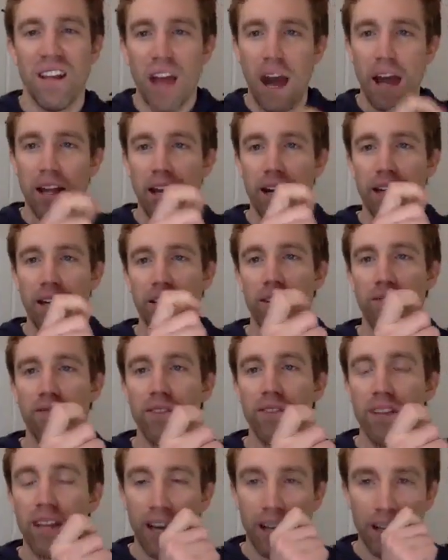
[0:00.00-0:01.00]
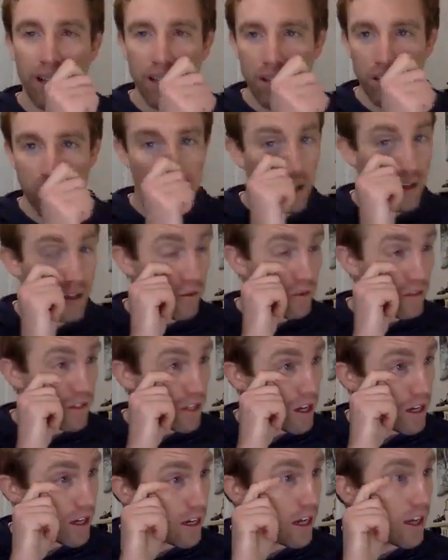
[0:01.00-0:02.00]
I definitely, I guess, as we were
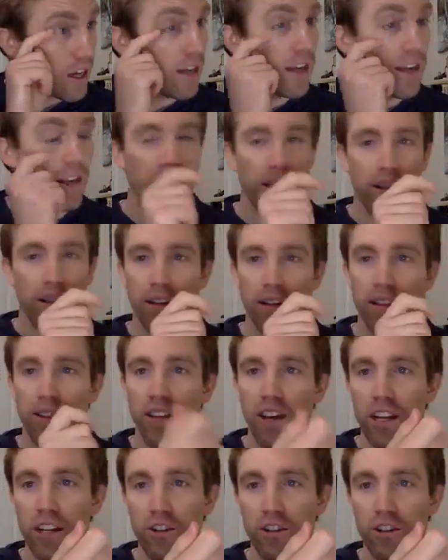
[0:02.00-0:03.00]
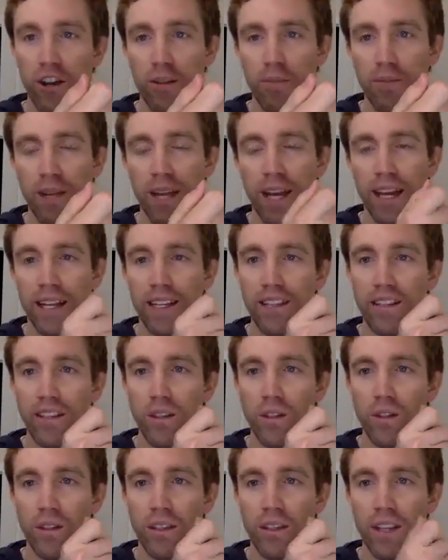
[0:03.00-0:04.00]
talking, the thought struck me. I guess
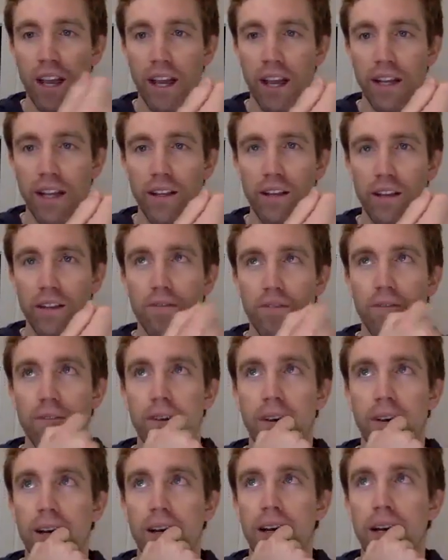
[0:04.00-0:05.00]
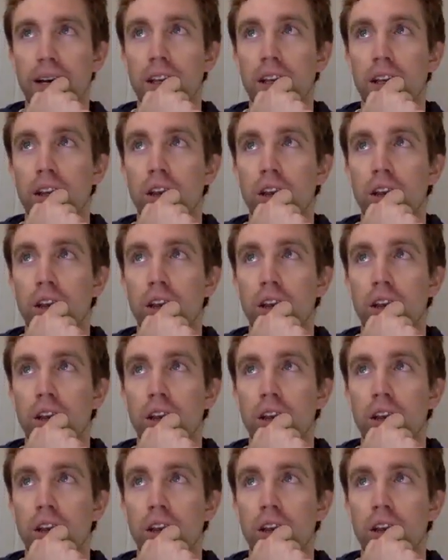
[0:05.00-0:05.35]
this is kind of, I